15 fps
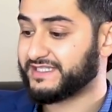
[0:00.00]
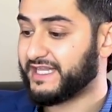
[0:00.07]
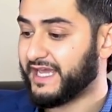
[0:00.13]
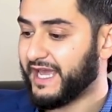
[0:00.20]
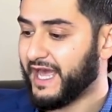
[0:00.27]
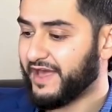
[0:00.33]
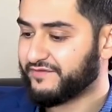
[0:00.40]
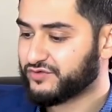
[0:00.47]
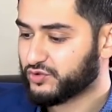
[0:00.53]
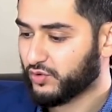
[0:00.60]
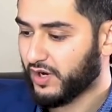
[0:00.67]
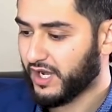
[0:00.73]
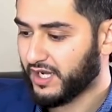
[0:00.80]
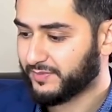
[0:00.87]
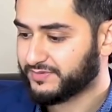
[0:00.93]
They have
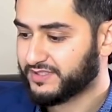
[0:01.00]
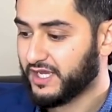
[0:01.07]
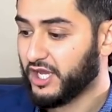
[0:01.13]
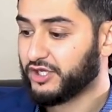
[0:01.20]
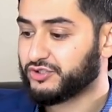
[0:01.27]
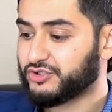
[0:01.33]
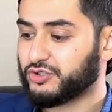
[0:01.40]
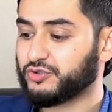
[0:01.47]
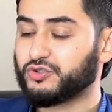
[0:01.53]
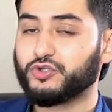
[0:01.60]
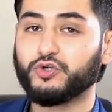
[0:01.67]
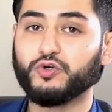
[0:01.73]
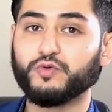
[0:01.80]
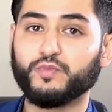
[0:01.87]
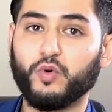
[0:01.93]
dropped to
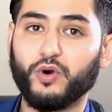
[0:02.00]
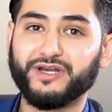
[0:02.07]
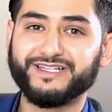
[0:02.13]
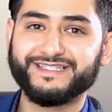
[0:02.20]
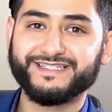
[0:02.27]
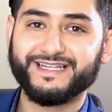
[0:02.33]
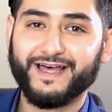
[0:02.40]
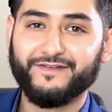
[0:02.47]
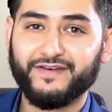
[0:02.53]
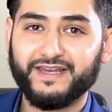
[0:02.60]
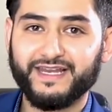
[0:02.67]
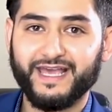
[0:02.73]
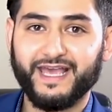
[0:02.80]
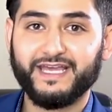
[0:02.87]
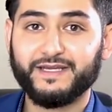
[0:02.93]
two point seven
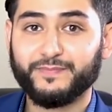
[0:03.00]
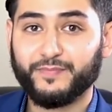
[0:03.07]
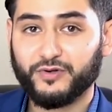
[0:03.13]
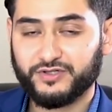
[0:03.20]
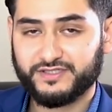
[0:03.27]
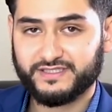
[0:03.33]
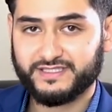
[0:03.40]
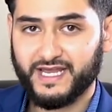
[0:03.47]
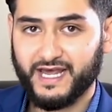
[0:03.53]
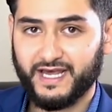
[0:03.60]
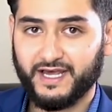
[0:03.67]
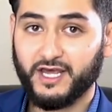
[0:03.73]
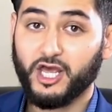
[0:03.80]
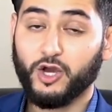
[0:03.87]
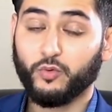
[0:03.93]
eight percent,
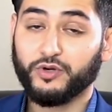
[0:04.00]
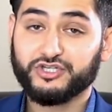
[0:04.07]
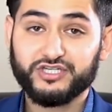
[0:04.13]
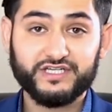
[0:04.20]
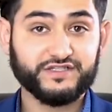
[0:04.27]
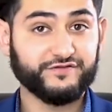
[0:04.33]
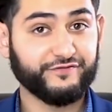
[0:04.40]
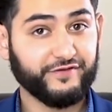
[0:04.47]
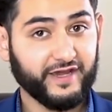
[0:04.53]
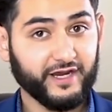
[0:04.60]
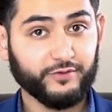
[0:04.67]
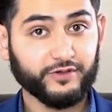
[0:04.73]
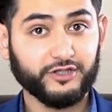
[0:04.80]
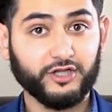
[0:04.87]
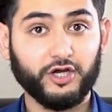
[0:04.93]
which is
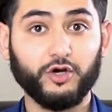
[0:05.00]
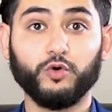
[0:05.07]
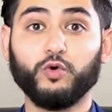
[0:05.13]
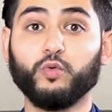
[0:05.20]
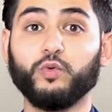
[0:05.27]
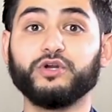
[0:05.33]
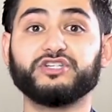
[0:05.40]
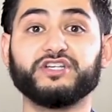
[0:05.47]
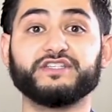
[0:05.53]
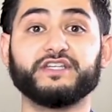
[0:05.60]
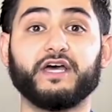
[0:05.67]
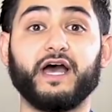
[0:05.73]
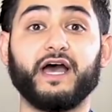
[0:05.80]
very low, which is